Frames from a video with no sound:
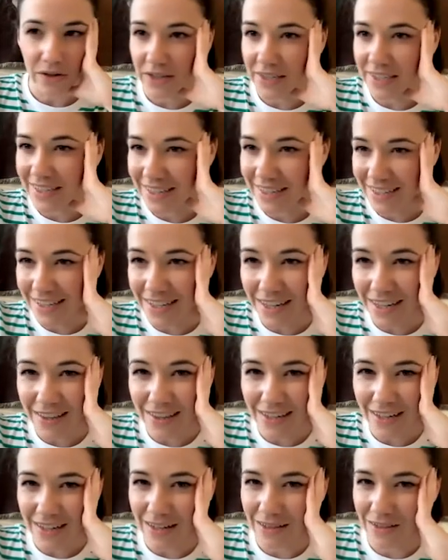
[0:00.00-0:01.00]
on, and it's
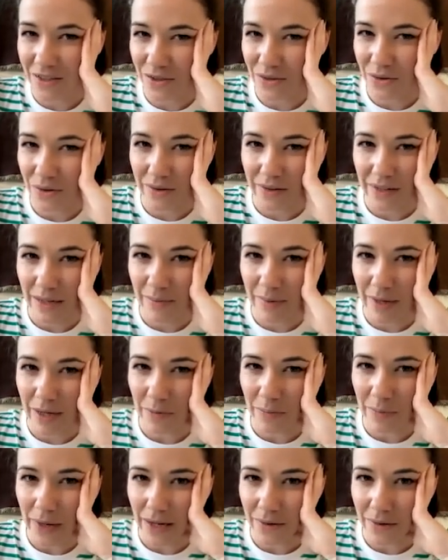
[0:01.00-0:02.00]
another little story
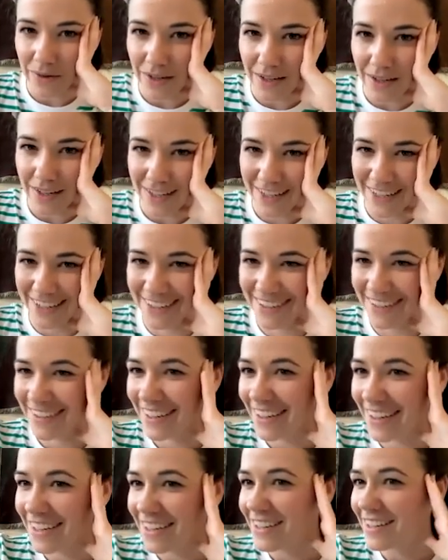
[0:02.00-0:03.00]
about power,
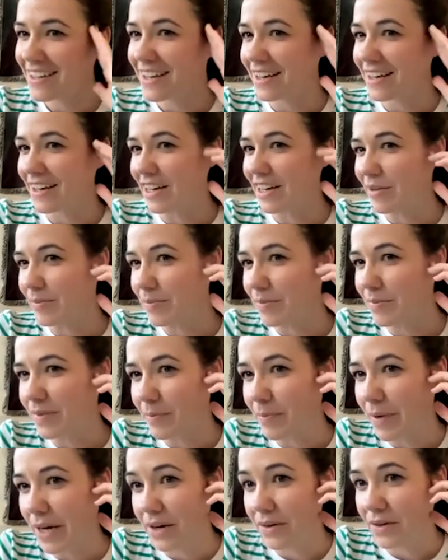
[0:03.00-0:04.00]

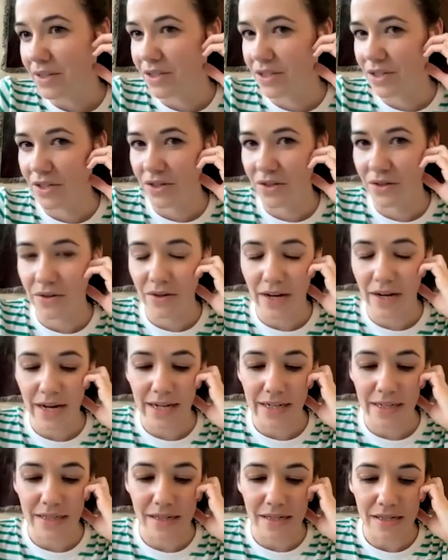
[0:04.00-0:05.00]
the power to
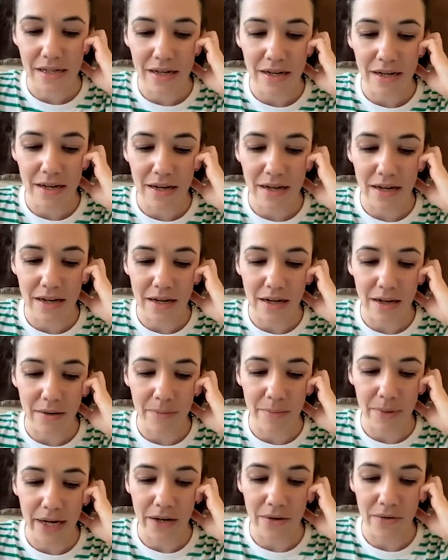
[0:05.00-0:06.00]
and
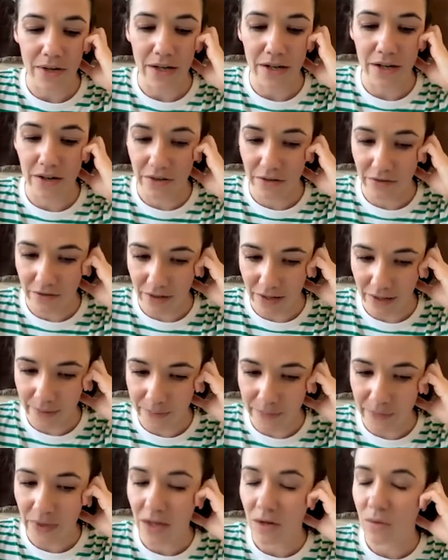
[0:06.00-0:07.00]
power over,
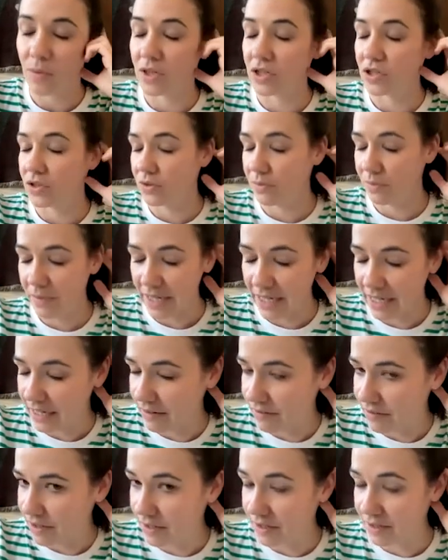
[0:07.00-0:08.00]
which you may
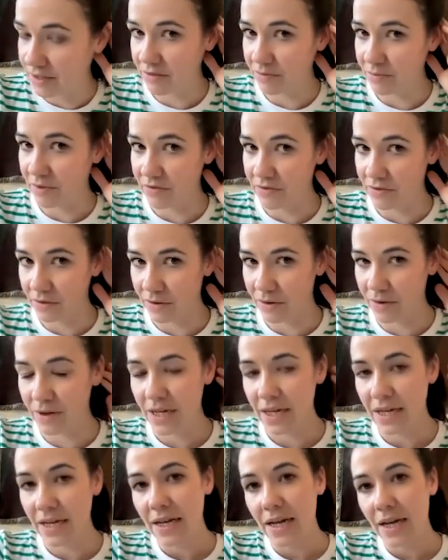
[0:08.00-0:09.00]
have heard of
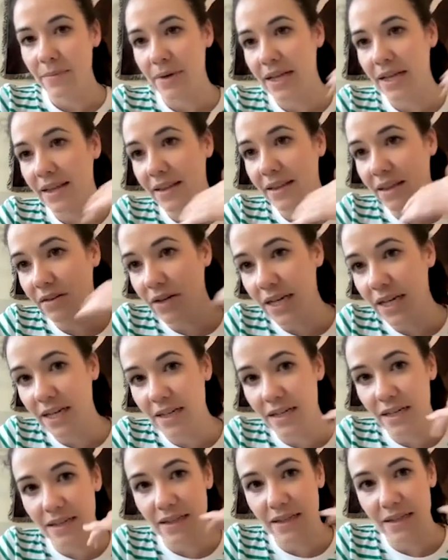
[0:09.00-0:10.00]
before. But I think there are
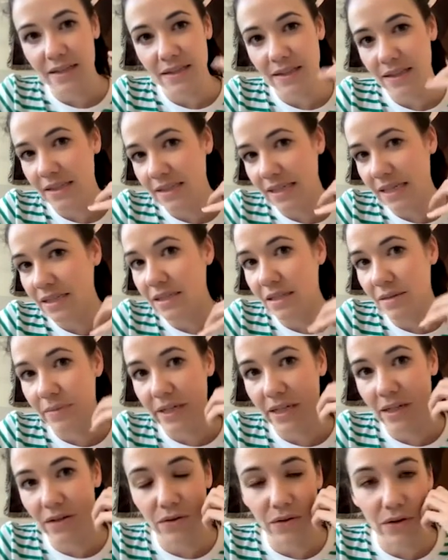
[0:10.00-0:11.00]
these
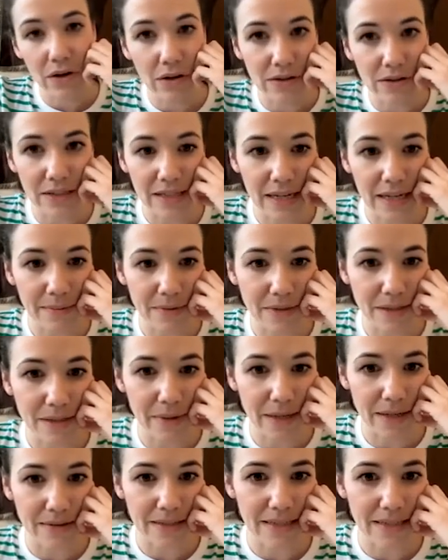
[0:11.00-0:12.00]
intermingled concepts
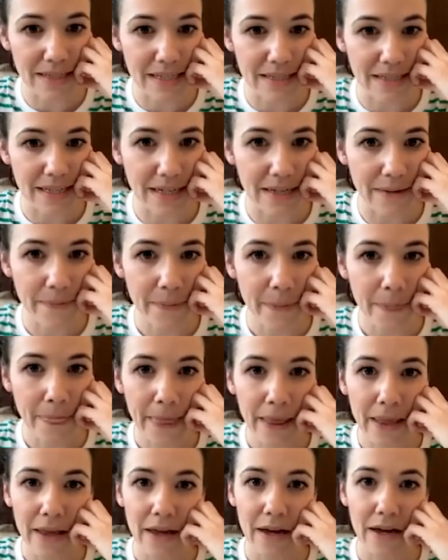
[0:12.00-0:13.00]
about the city
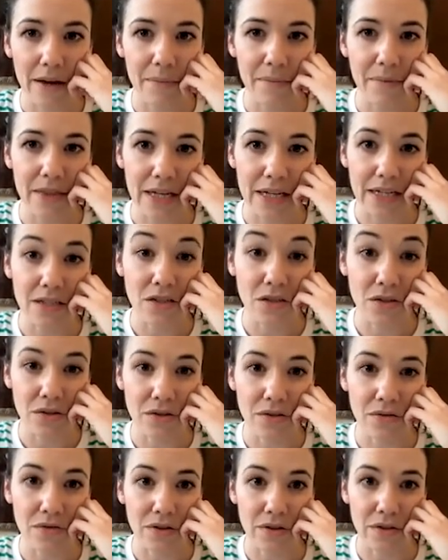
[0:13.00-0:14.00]
that it's
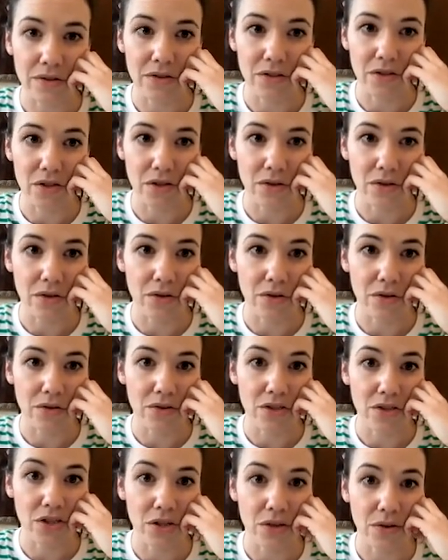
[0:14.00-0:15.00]
useful to